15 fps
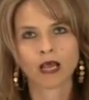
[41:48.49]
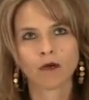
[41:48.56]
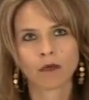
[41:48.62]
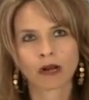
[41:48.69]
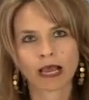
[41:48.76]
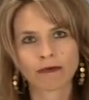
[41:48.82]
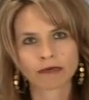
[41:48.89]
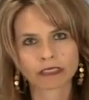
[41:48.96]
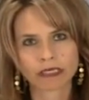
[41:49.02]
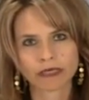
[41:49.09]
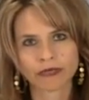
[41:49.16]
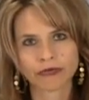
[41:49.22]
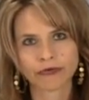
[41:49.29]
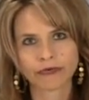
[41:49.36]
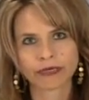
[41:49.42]
What I would
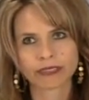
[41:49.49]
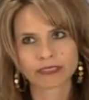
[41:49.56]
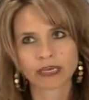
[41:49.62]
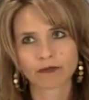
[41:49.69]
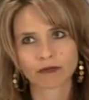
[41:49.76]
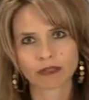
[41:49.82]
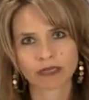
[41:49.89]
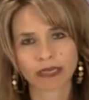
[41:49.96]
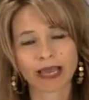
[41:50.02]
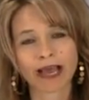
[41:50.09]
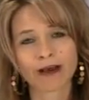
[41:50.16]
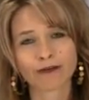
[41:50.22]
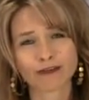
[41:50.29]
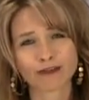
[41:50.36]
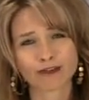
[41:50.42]
tell you is I would look at
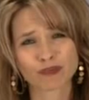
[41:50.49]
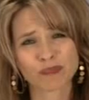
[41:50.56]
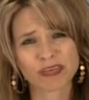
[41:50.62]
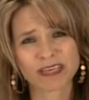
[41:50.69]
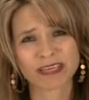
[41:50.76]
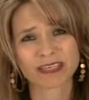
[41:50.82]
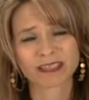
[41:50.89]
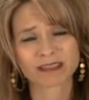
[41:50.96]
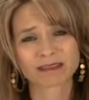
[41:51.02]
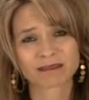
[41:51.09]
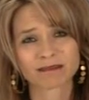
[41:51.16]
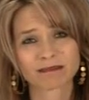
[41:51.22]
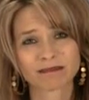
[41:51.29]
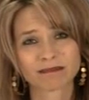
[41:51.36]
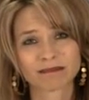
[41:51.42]
how do you speak it.
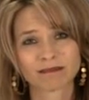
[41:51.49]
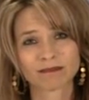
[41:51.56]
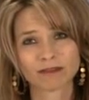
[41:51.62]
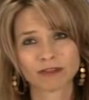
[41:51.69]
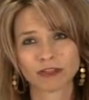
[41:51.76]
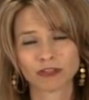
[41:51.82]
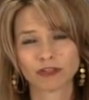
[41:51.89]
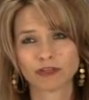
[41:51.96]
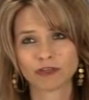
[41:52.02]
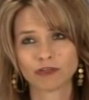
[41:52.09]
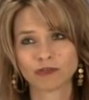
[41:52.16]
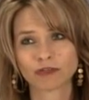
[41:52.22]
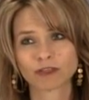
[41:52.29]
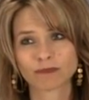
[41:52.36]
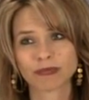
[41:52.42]
Do
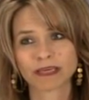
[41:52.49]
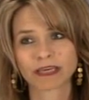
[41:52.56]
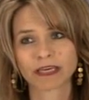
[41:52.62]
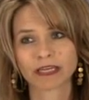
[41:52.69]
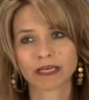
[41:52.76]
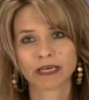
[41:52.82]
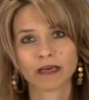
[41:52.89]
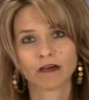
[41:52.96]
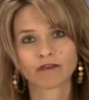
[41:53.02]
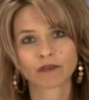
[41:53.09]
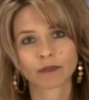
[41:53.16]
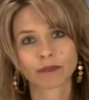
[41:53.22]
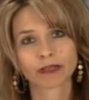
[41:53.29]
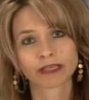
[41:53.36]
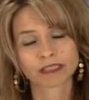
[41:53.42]
you speak it
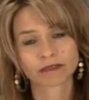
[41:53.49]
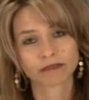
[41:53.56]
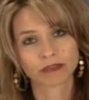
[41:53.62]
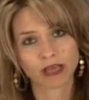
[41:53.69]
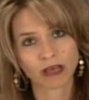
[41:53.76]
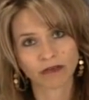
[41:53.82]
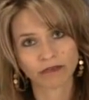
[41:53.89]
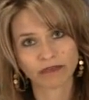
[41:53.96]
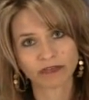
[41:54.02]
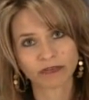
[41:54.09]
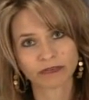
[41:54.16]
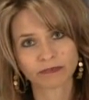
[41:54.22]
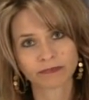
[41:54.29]
from a place of love,